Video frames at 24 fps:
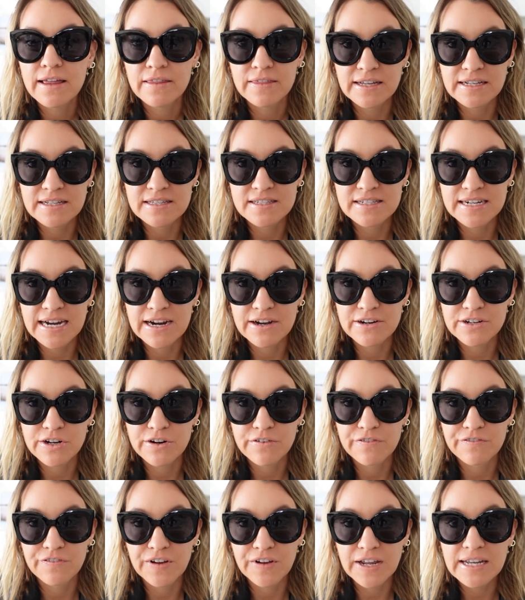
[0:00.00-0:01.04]
They stay on
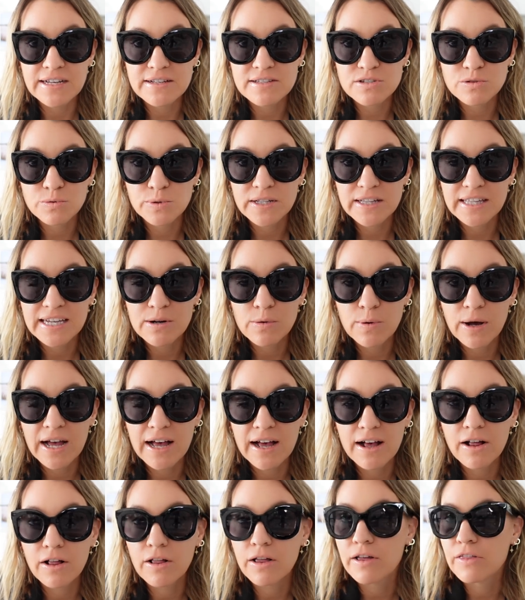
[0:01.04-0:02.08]
your face really
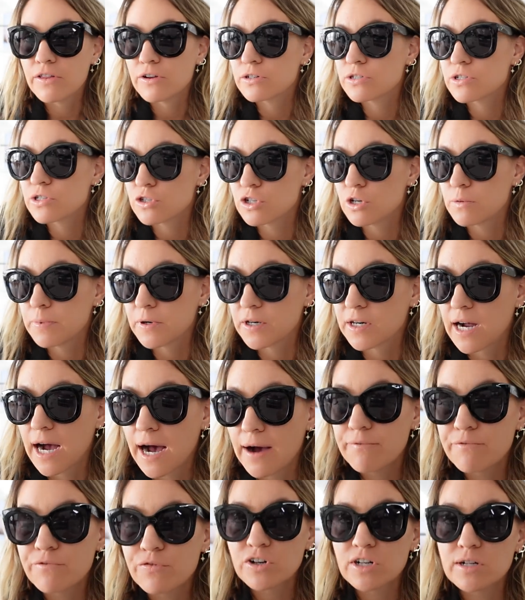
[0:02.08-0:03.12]
well. They're super
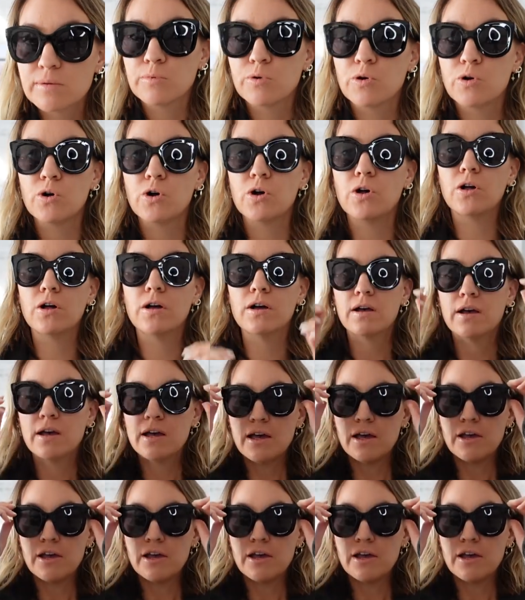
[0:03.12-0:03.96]
comfortable.